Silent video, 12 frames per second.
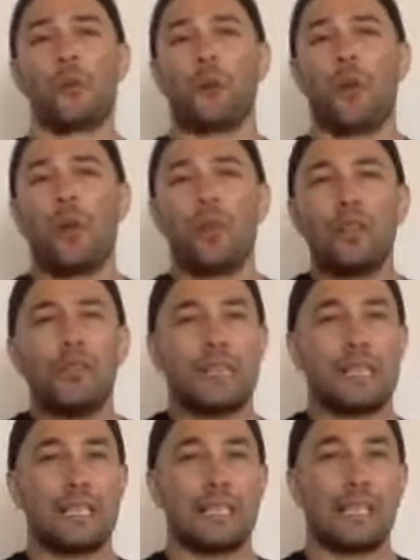all of
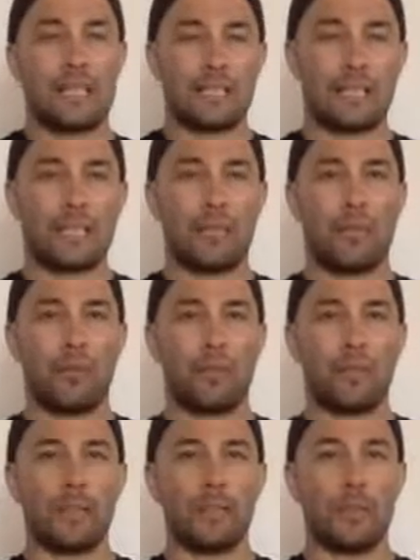these things, what
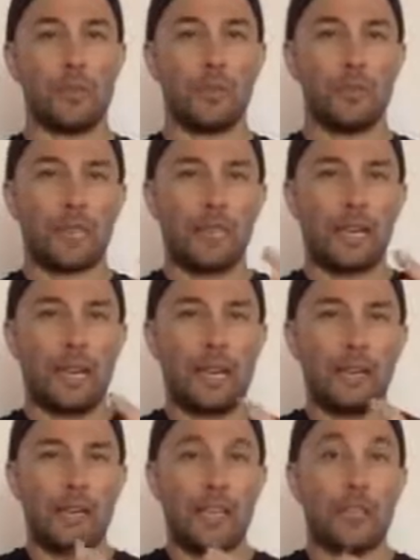they do is they kind
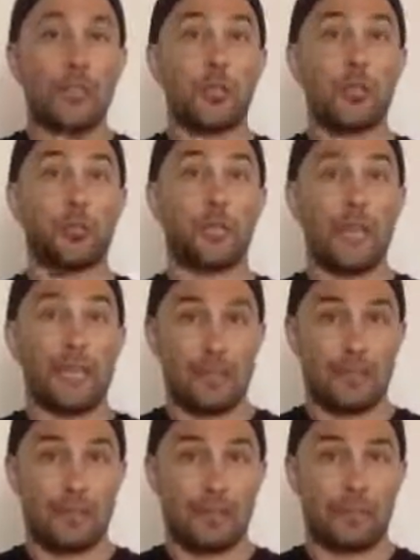of
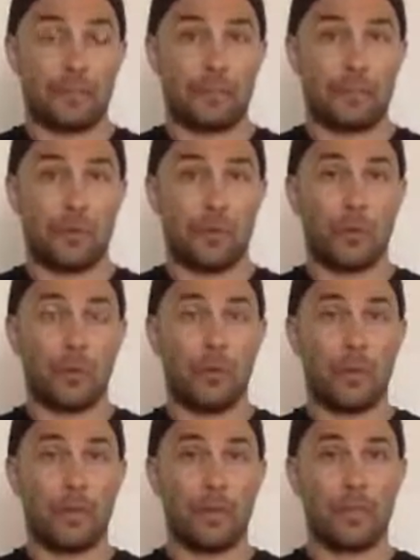interlace with one
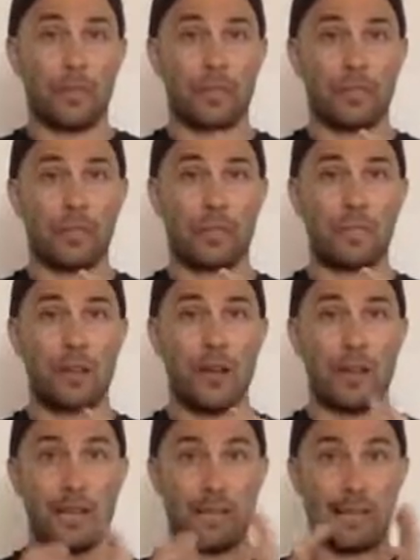another. So it's not
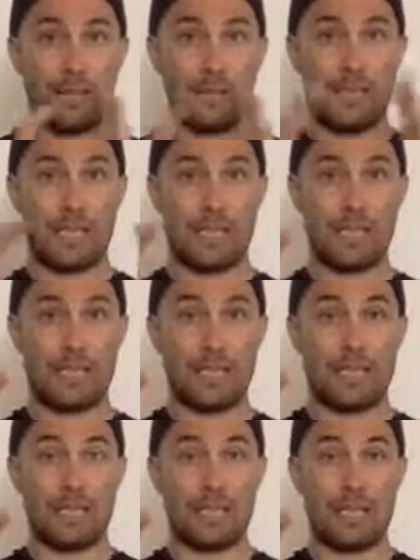like the
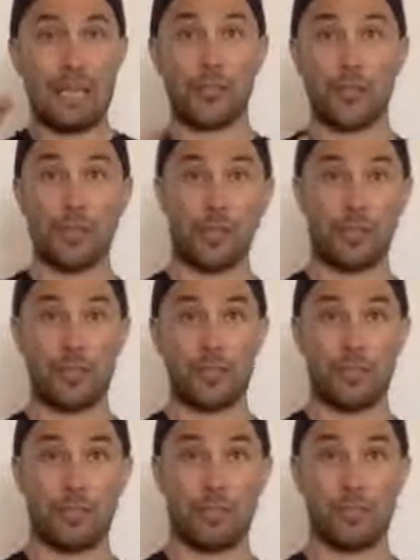digestive
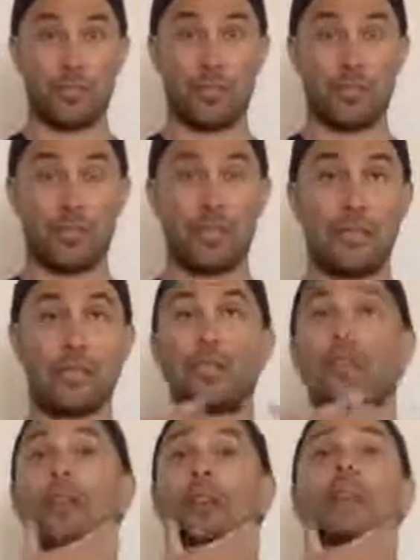system is just
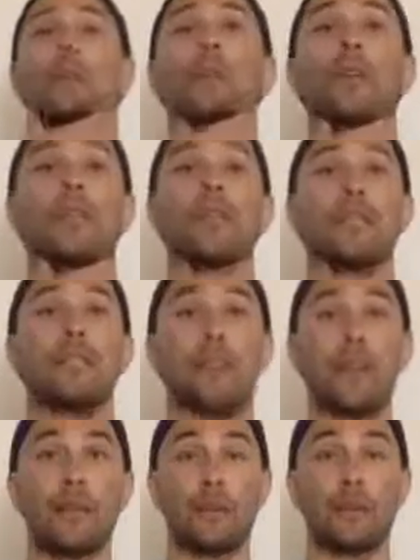here and it runs
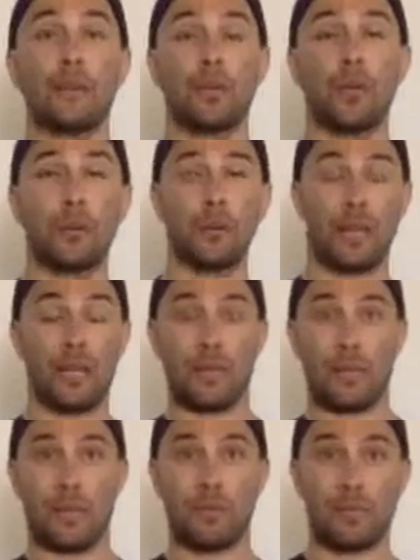down the throat and
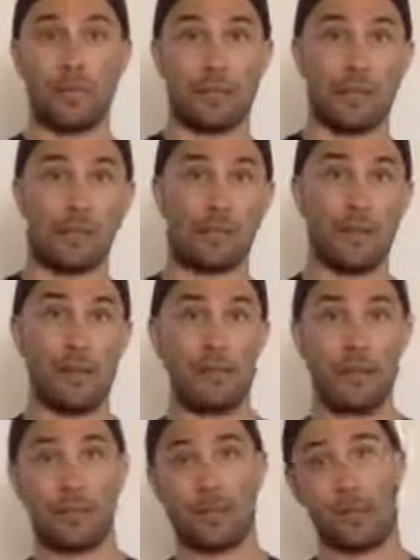it comes into the
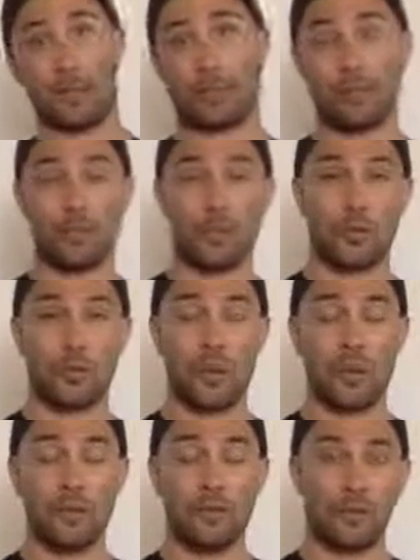stomach and curls
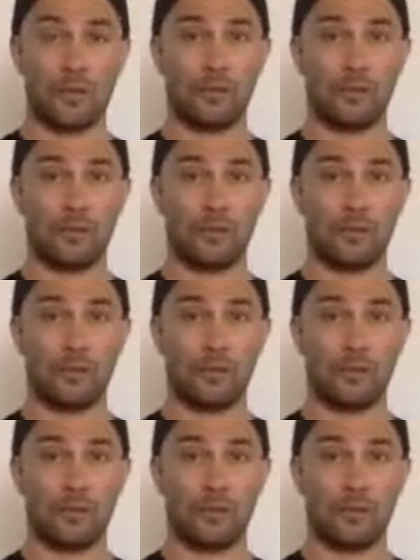around